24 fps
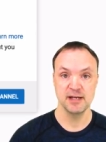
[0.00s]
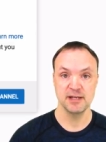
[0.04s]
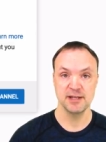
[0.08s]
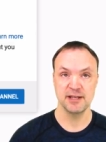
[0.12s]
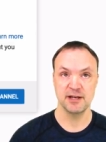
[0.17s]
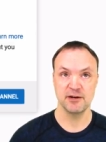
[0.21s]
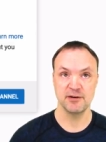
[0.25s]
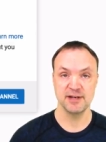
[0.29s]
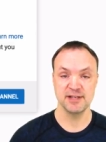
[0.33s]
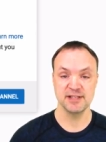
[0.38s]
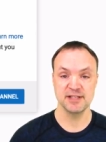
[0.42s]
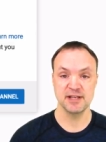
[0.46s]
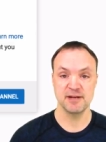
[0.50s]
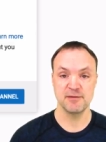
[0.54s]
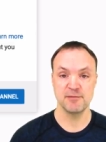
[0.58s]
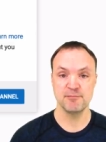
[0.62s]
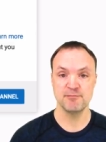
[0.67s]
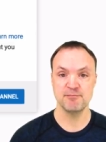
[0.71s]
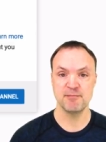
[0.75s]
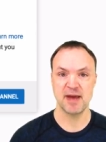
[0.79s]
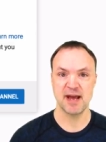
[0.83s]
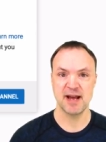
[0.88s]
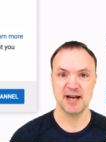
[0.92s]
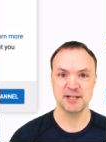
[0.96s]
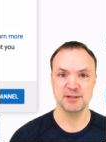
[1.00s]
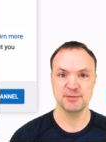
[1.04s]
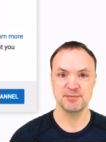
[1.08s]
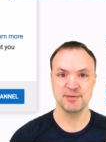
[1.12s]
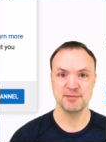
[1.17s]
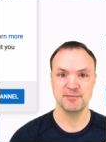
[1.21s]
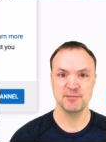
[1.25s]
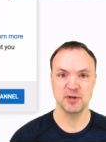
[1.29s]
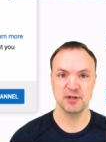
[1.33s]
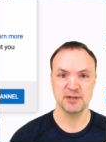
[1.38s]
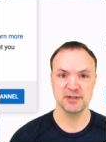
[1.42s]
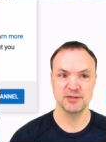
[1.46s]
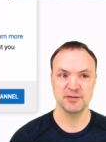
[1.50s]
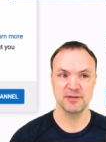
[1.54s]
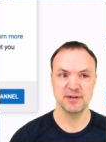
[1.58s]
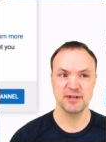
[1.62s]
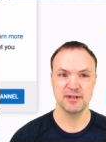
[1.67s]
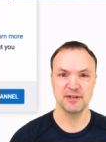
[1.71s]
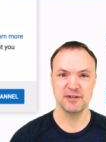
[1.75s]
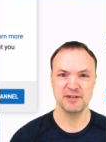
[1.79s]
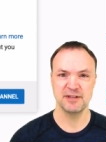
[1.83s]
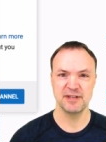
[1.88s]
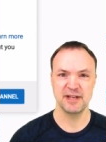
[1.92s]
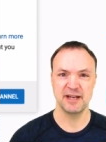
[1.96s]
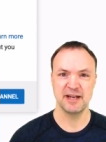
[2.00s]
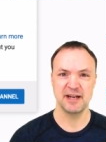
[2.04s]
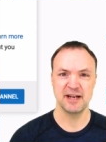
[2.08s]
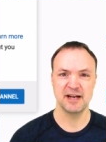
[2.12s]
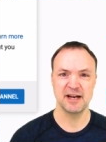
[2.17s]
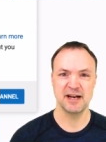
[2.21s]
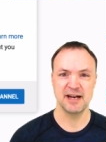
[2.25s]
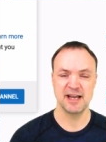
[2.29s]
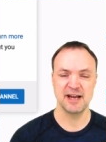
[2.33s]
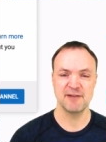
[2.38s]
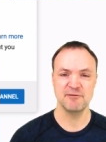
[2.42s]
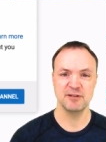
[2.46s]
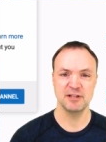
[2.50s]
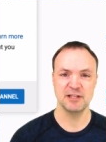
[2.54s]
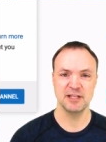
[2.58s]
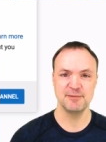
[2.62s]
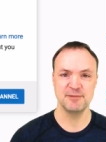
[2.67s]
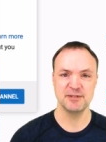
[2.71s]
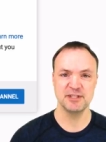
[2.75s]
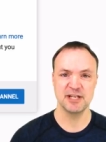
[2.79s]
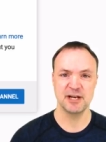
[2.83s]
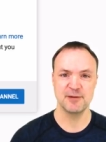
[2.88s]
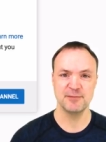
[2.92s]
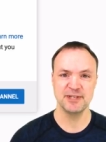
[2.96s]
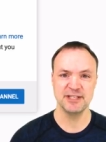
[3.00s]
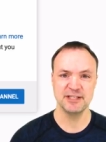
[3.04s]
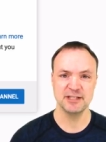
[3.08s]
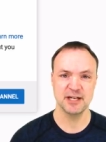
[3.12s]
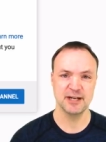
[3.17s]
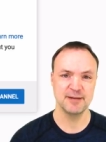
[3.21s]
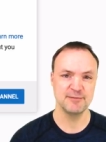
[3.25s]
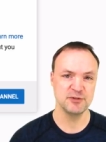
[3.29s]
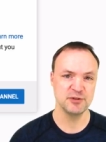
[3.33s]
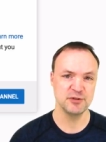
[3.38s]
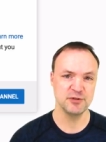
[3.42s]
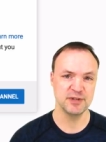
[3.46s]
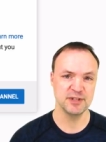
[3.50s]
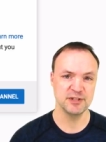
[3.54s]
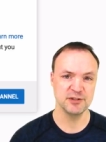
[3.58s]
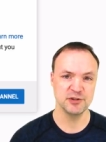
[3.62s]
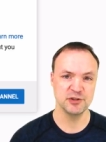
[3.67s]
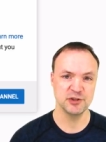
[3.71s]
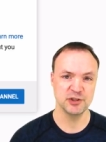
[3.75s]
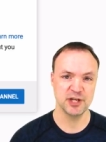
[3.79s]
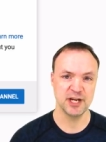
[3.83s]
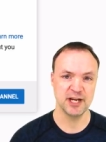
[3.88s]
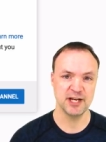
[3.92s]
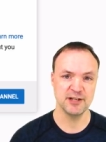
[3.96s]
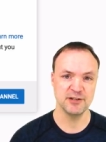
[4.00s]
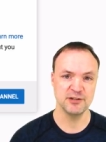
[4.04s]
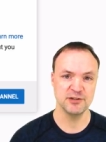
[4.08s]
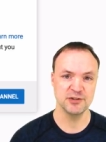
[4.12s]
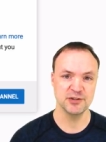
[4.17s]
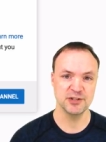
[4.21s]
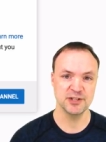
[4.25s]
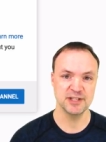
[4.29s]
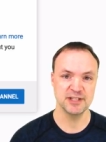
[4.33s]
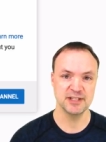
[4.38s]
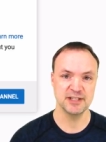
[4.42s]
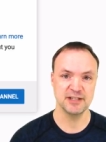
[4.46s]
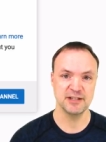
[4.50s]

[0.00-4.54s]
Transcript: There is a maximum, or they kind of have a limit to how many times you can change it,